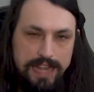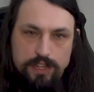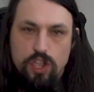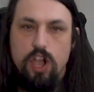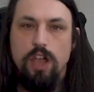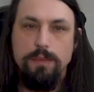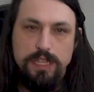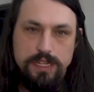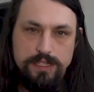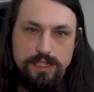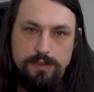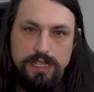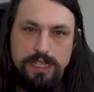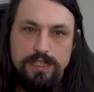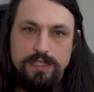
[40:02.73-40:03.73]
communism
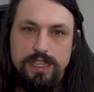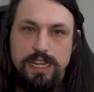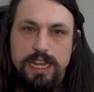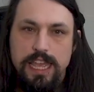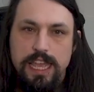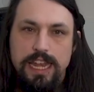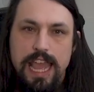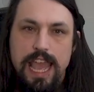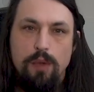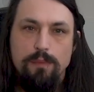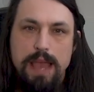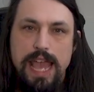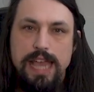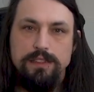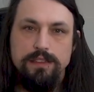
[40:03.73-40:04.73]
is, and how
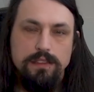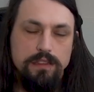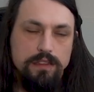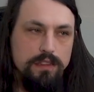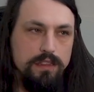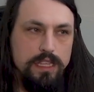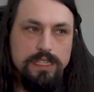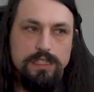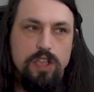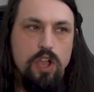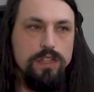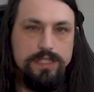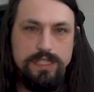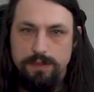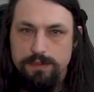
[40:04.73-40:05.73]
bad these
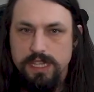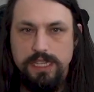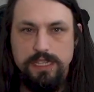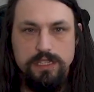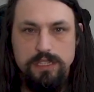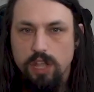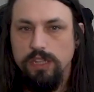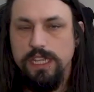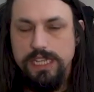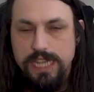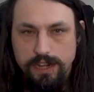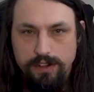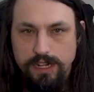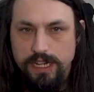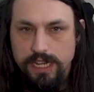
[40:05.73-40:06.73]
concepts like
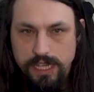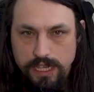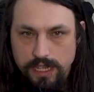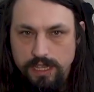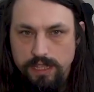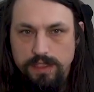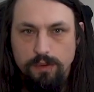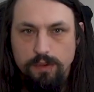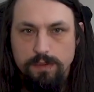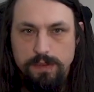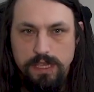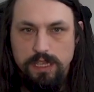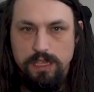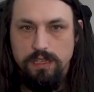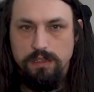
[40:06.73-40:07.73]
solidarity that would
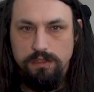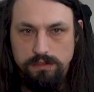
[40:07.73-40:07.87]
be